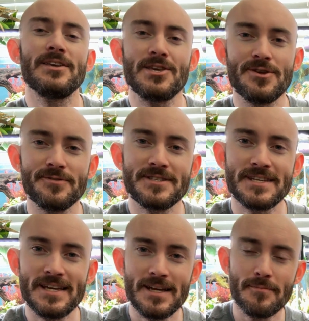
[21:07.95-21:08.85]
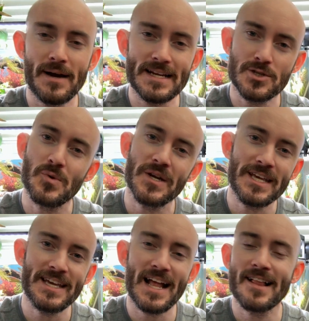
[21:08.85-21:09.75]
you've seen my
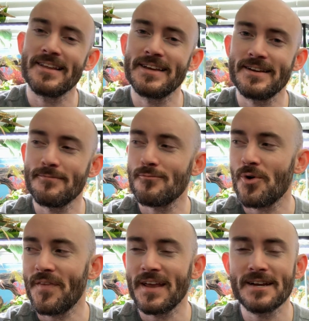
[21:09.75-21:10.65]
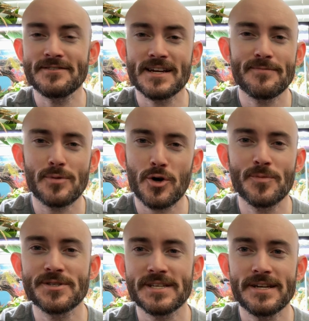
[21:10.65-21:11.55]
20-gallon one that I set up
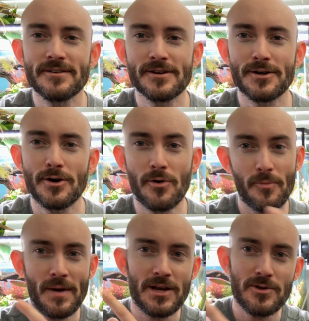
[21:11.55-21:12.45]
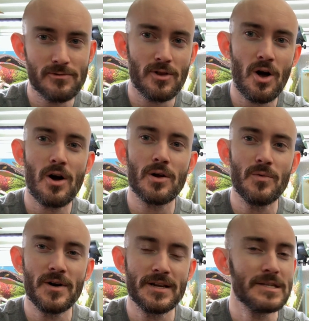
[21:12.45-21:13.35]
almost a year ago, my new long
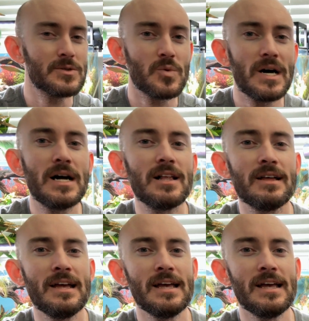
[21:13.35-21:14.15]
one as well.